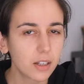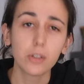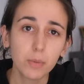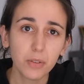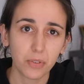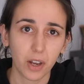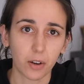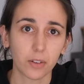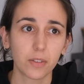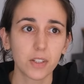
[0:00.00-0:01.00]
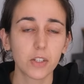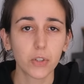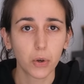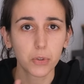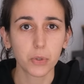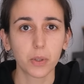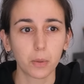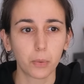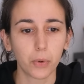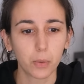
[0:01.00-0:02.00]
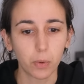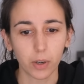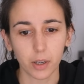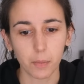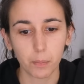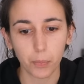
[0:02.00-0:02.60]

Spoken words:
To be fair, this is also at the point where I